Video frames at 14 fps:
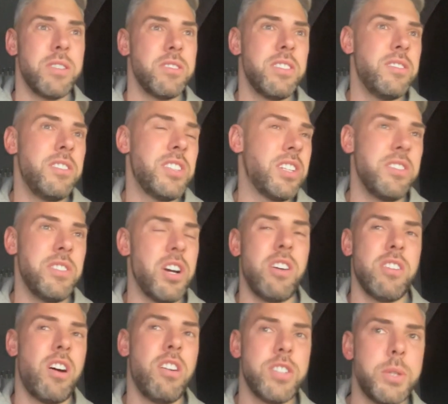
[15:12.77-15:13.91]
You can't
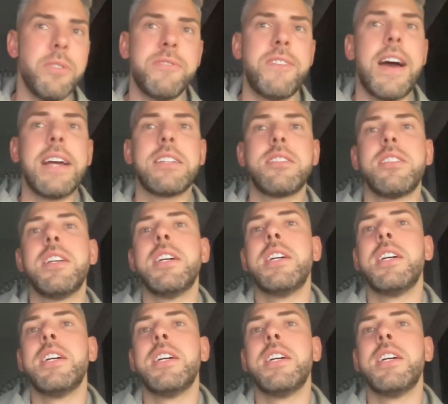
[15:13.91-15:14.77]
argue with facts.